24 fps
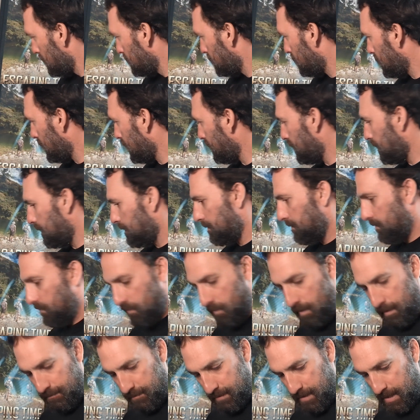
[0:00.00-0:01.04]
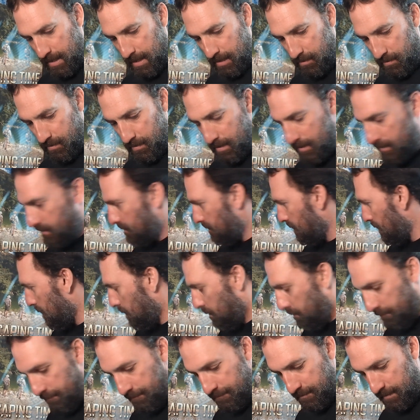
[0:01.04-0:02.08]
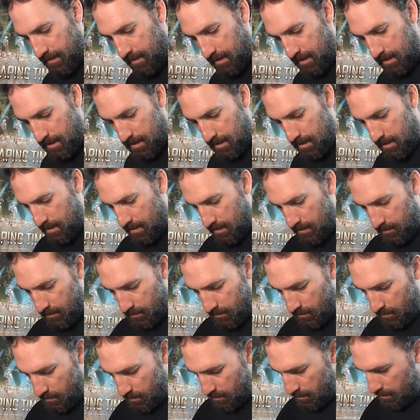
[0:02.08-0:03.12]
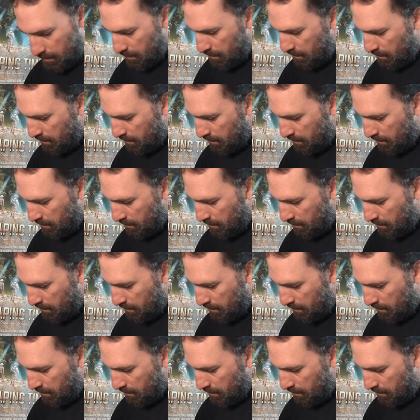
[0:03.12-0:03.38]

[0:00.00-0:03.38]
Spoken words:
So yeah, the soft case itself is